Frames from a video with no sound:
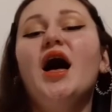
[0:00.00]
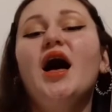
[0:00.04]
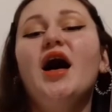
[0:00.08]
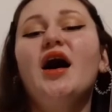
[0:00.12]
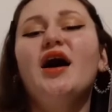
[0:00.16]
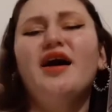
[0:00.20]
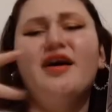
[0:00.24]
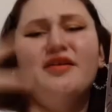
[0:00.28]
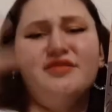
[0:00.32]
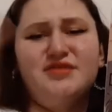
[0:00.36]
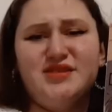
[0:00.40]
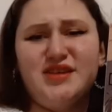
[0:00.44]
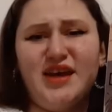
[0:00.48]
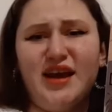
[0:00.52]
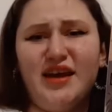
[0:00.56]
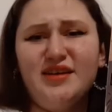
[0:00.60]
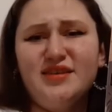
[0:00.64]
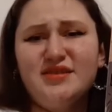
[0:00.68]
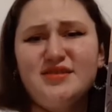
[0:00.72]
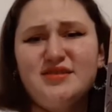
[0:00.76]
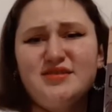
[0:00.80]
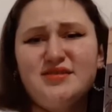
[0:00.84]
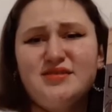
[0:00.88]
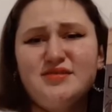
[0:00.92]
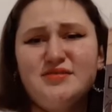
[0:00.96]
have
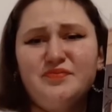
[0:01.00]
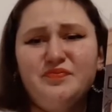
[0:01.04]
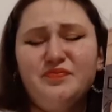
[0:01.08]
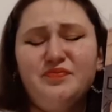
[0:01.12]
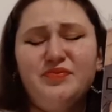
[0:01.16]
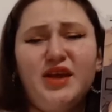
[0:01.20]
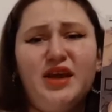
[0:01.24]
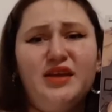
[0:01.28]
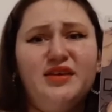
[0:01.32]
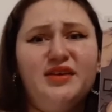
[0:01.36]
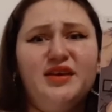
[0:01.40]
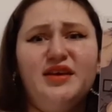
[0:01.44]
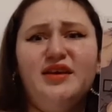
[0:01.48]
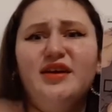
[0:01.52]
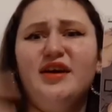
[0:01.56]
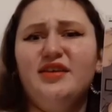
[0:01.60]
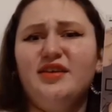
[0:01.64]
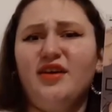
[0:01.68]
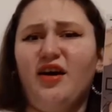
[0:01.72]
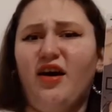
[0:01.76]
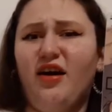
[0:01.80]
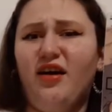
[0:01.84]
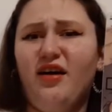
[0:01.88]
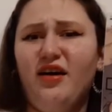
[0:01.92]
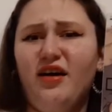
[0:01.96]
sex, and he got
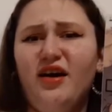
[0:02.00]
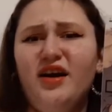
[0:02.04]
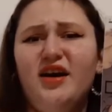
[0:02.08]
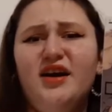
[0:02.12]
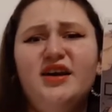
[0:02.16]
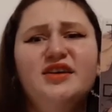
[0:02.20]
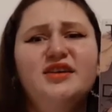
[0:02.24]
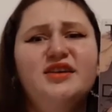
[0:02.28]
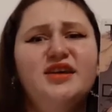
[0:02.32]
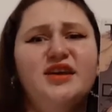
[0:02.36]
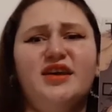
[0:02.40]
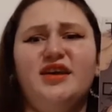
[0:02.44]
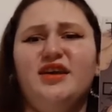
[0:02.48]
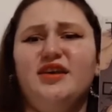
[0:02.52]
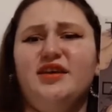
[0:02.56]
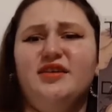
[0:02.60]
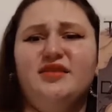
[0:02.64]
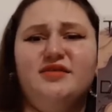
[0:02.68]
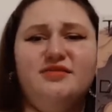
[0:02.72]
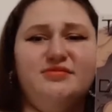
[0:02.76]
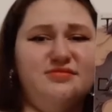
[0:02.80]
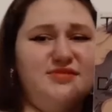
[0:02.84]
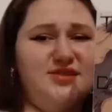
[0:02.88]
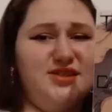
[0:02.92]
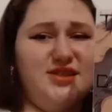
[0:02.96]
hard,
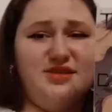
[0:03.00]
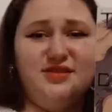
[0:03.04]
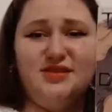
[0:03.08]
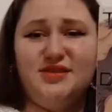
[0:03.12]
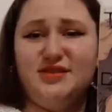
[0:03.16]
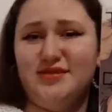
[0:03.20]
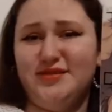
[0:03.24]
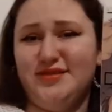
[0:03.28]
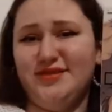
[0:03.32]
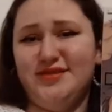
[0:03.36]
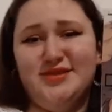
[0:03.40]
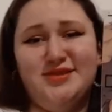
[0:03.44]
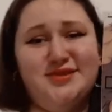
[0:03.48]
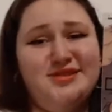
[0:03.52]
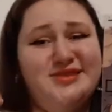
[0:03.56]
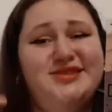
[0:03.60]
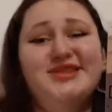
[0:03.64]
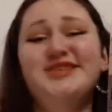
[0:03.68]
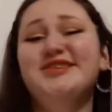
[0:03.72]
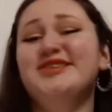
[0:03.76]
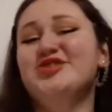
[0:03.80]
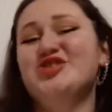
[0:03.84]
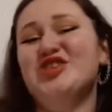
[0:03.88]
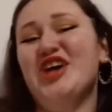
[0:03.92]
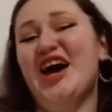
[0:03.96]
he did
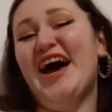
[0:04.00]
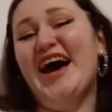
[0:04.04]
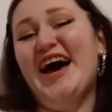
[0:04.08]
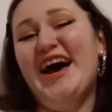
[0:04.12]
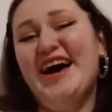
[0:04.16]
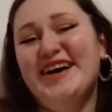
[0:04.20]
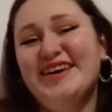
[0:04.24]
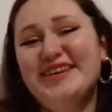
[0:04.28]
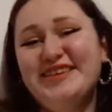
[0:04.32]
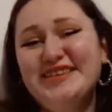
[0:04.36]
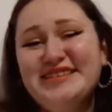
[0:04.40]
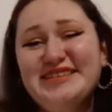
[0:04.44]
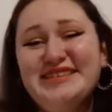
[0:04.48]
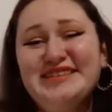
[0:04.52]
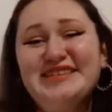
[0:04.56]
the jazz,